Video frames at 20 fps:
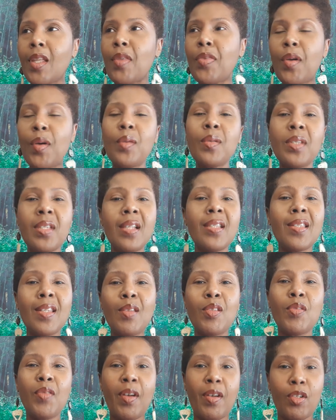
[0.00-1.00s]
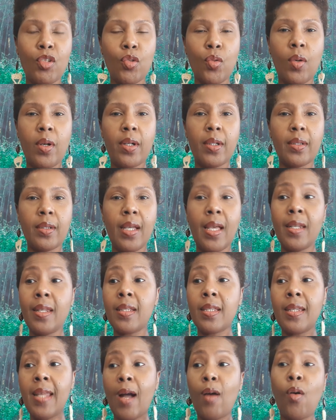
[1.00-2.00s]
third density is very short, and
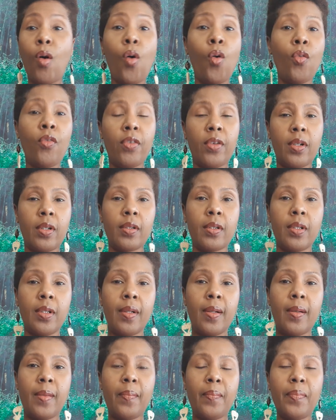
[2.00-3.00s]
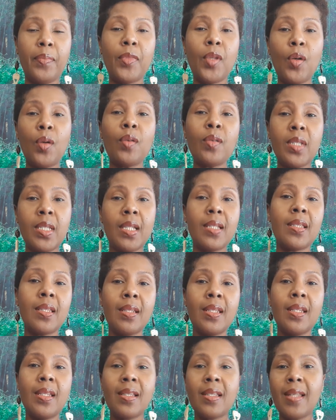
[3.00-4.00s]
it's now over. Third
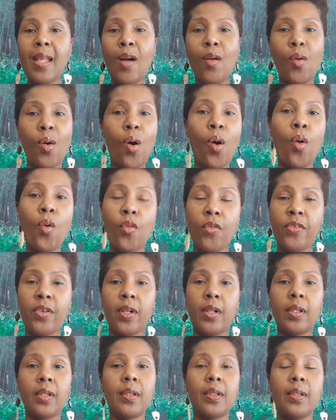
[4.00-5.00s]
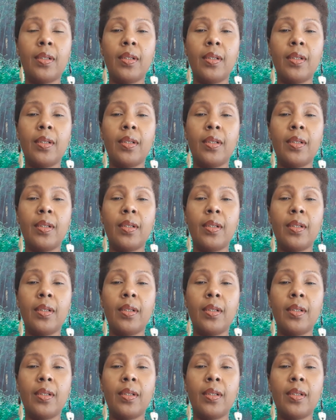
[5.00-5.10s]
density is now over